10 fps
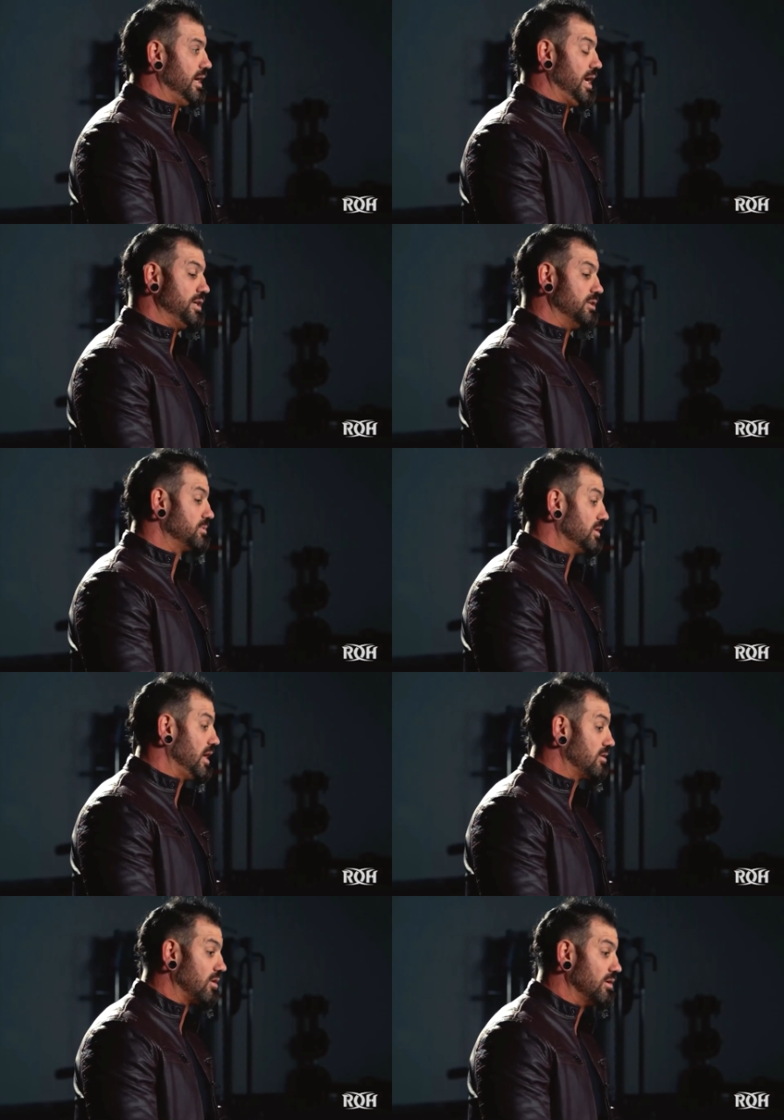I, I dumped all the
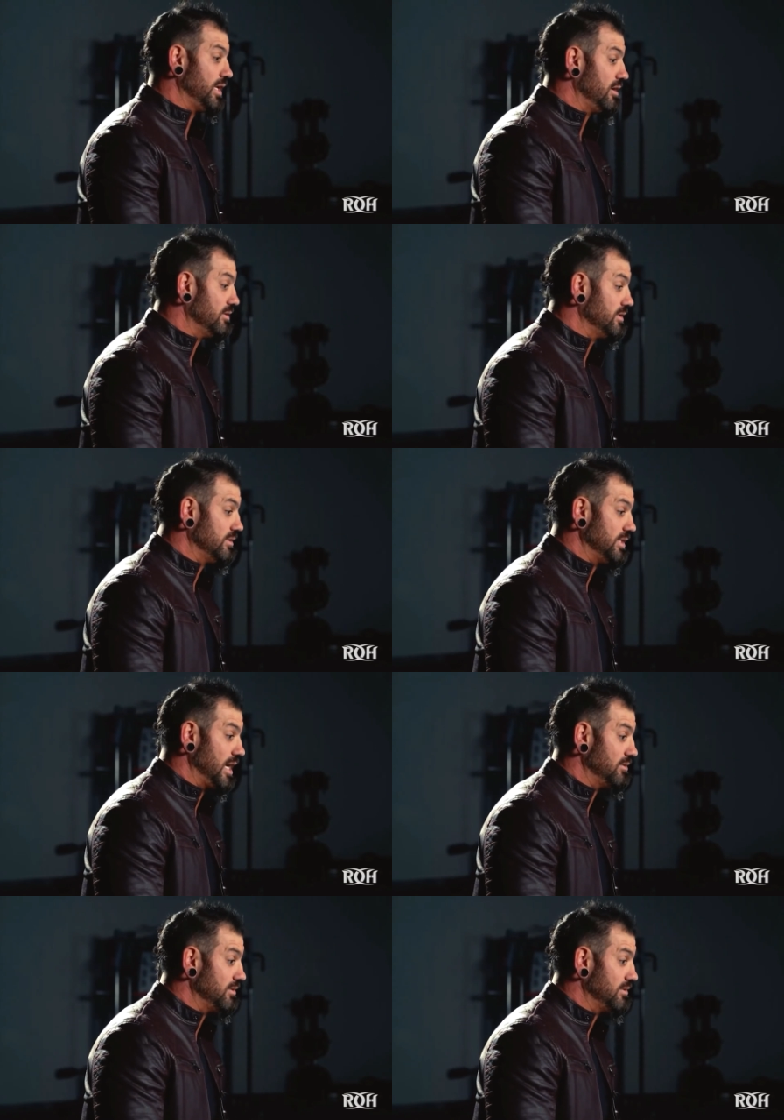alcohol down,
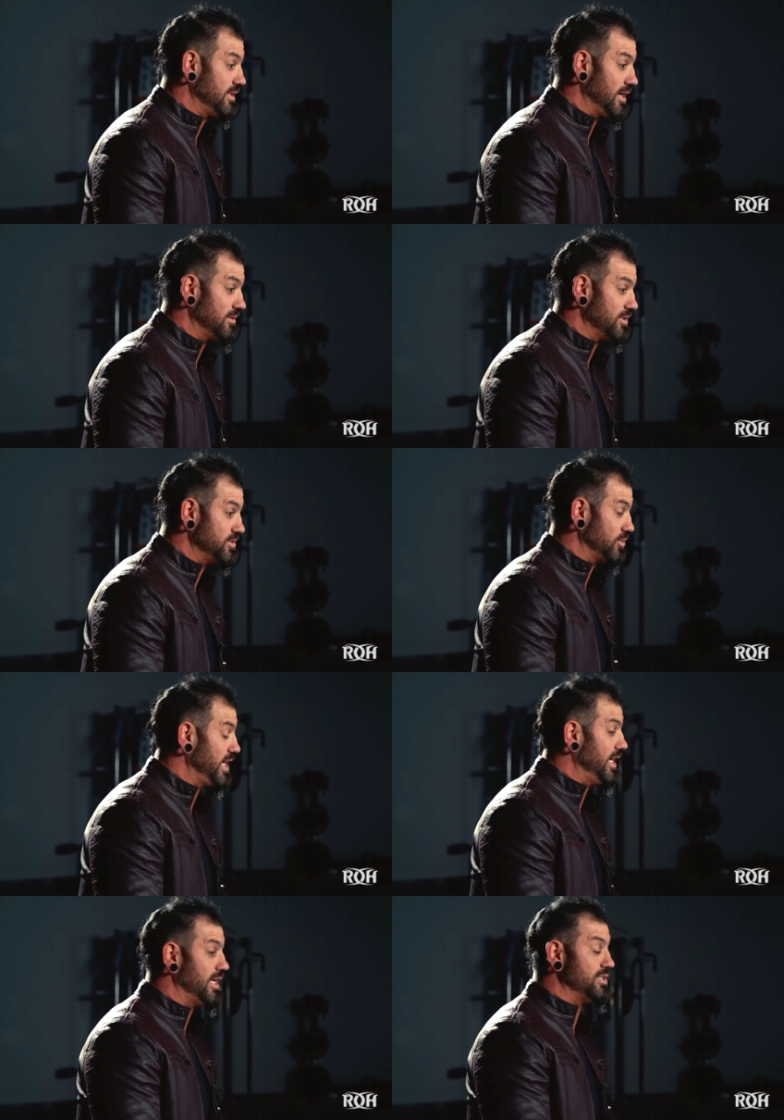down, down the drain.